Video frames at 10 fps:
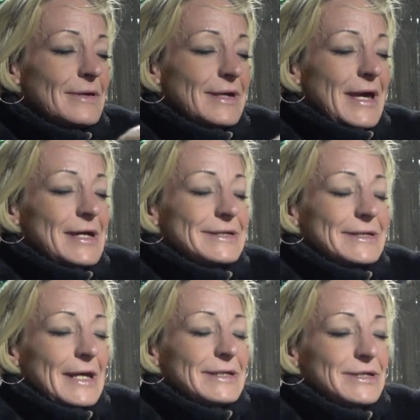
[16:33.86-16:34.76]
Yes,
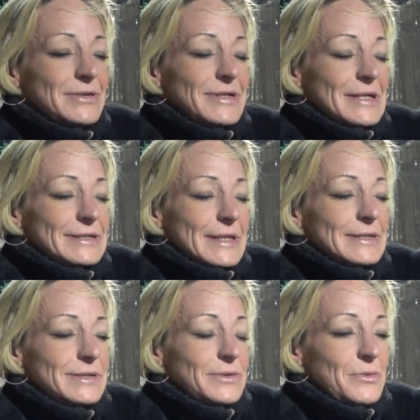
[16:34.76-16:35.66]
I do. Yes, I
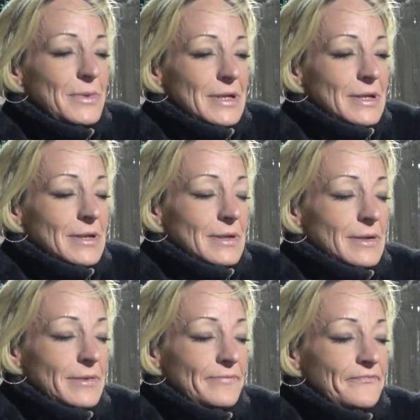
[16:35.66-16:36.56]
do.
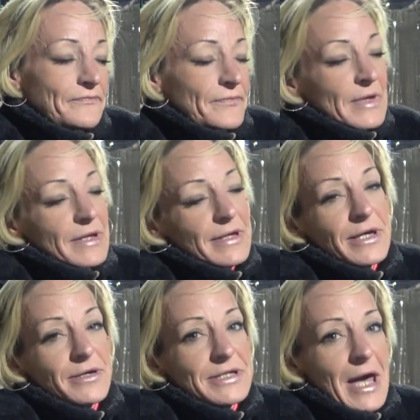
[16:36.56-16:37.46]
Mark, thank you, Tom.